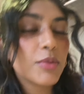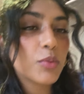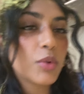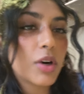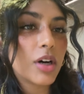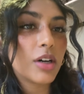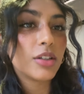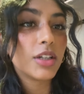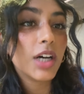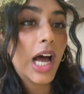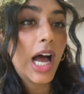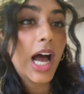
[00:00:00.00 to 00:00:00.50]

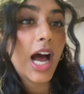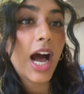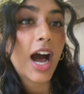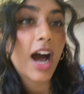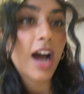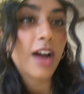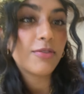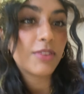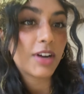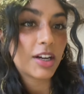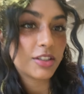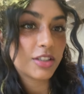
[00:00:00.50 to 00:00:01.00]
Well,
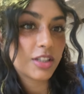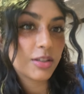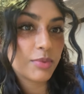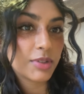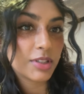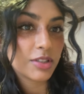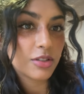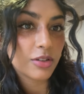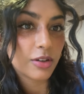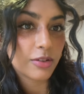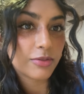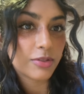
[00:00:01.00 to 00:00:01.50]
I've actually
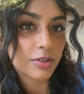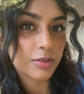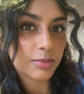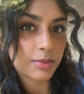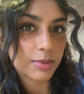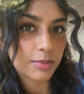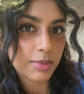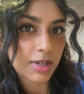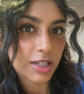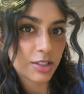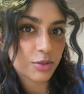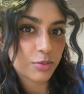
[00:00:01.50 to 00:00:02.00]
been to a
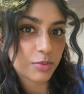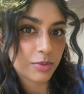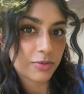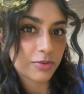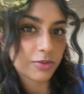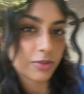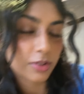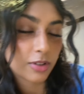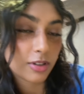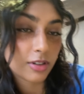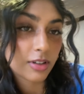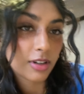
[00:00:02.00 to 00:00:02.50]
football match
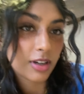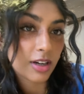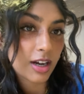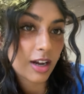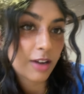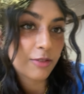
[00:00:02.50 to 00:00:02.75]
before.